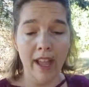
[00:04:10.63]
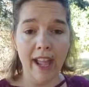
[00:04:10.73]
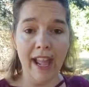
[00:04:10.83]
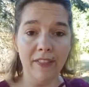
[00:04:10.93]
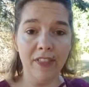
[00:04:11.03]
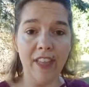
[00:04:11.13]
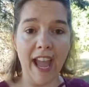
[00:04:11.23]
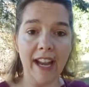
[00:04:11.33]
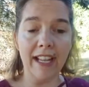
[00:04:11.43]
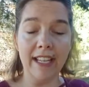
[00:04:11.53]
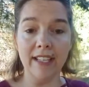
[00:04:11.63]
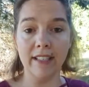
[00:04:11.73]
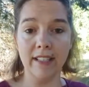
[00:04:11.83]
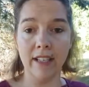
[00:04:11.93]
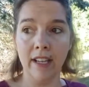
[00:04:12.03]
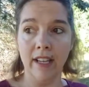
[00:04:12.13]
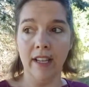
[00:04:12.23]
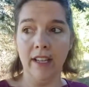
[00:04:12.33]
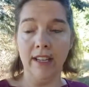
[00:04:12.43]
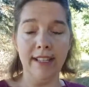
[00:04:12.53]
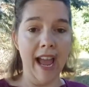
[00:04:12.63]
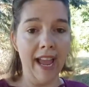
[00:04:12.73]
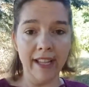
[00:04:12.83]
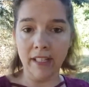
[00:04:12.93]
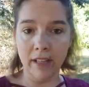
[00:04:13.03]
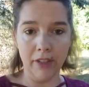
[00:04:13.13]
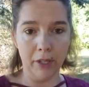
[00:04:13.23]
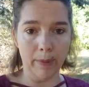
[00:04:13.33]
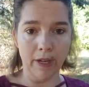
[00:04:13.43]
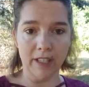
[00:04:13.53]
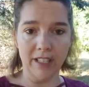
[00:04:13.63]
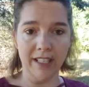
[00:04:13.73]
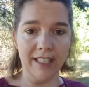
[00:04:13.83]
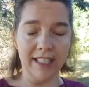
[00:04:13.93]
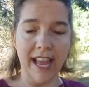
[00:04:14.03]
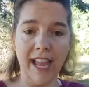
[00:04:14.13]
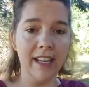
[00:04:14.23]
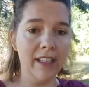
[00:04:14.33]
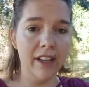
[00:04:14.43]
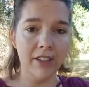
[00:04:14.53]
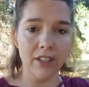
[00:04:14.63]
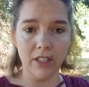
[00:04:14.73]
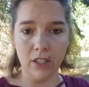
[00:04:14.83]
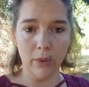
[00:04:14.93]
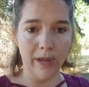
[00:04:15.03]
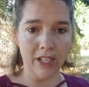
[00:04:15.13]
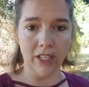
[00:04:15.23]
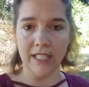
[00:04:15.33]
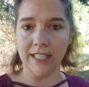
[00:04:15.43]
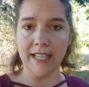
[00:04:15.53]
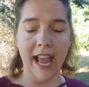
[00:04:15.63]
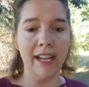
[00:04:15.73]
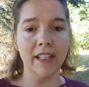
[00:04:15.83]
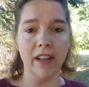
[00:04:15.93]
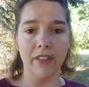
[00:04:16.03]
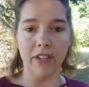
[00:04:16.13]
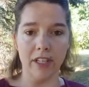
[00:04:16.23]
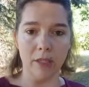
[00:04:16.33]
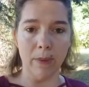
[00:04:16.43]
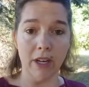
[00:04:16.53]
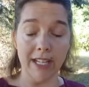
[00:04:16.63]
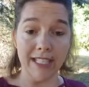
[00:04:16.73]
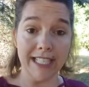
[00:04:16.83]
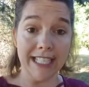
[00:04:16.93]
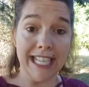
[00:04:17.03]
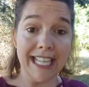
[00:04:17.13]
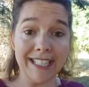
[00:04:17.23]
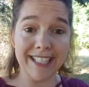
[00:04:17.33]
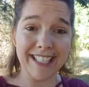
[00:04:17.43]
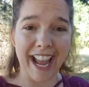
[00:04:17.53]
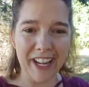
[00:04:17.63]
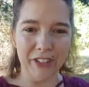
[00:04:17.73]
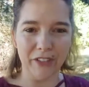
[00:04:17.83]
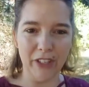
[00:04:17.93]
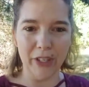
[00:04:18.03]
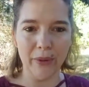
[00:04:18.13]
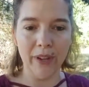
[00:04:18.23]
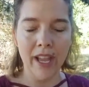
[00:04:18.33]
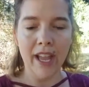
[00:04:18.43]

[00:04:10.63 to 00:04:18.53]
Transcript: And that is not in another person, it's not in another situation, it's not in another experience, it's inside of you.